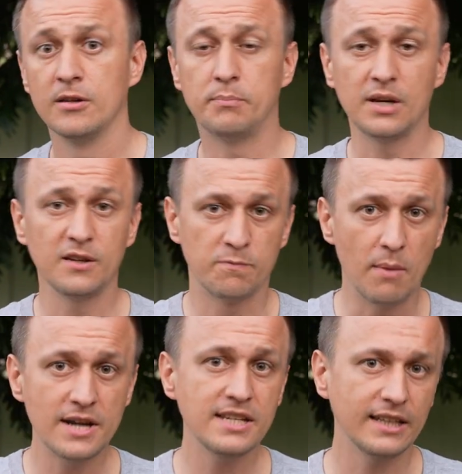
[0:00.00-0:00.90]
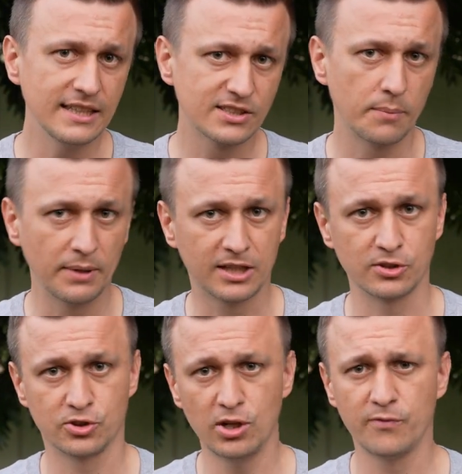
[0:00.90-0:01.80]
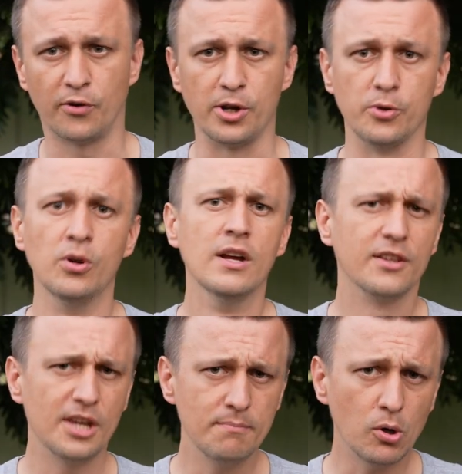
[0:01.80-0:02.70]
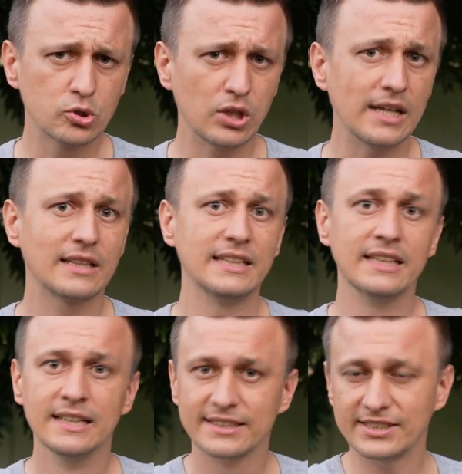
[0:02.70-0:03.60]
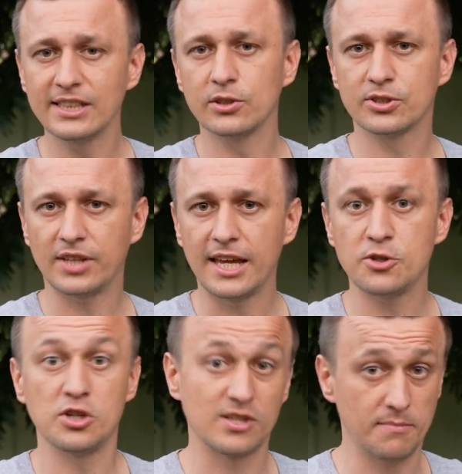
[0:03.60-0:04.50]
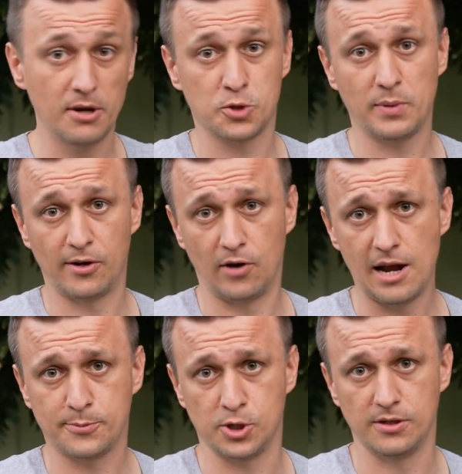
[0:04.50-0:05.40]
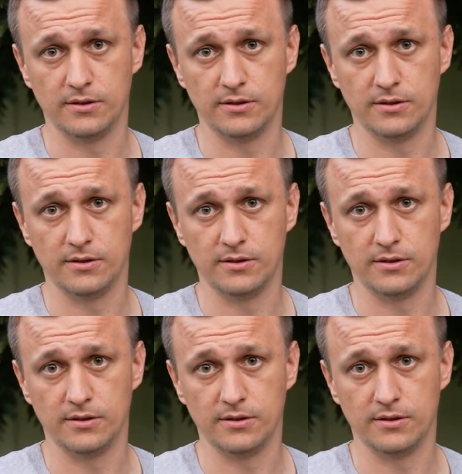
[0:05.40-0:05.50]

But if money is a big concern for you, then most likely single stage is a much better option.